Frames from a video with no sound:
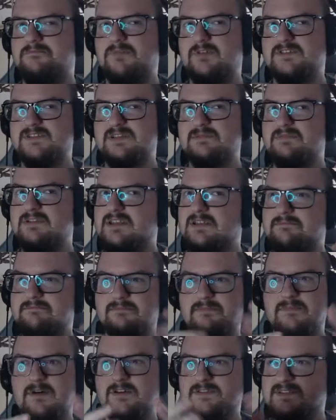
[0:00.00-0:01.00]
possibly
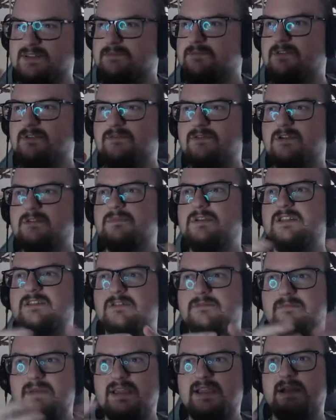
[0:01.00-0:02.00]
impossible for me
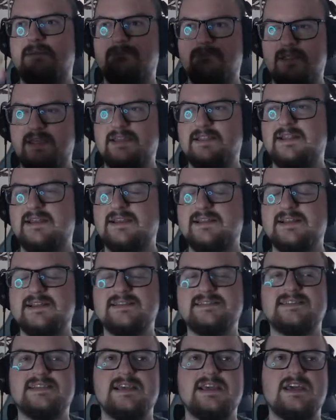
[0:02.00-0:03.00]
to make a plane like
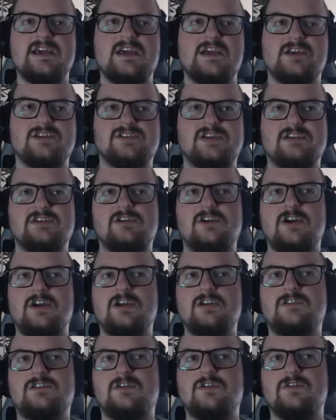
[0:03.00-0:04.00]
this. So I'm
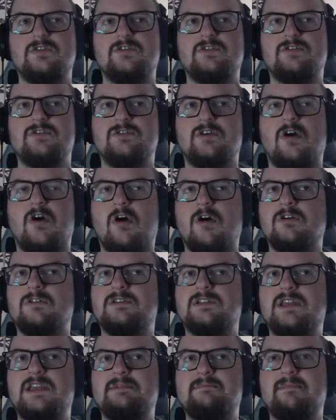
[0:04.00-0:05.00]
going to
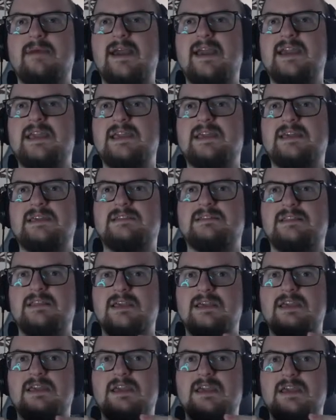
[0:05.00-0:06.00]
only make
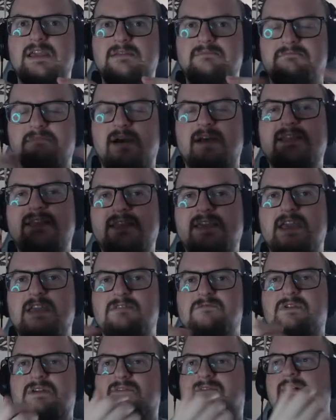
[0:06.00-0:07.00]
the
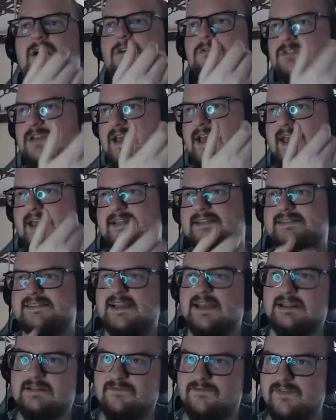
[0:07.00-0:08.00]
mannequin without hands
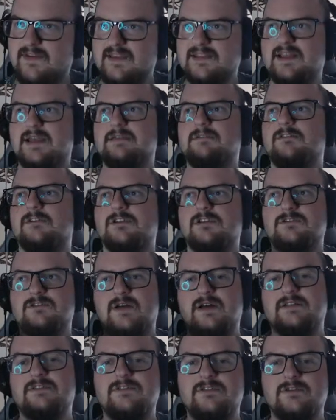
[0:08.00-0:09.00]
and feet. I'm going
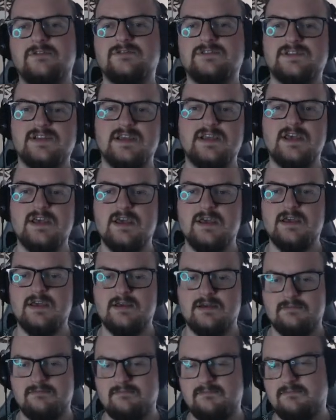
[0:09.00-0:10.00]
to add those
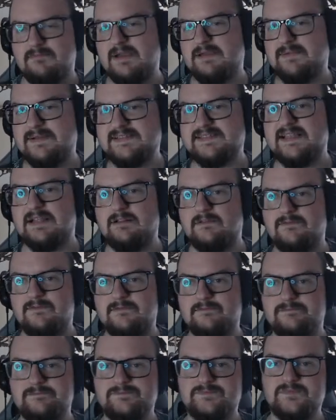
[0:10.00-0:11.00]
by
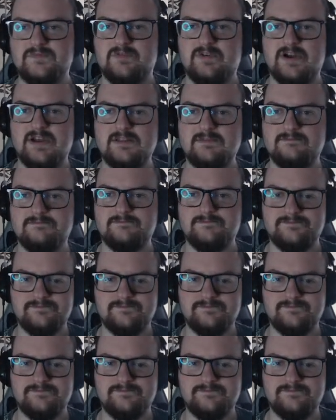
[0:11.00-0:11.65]
myself, right?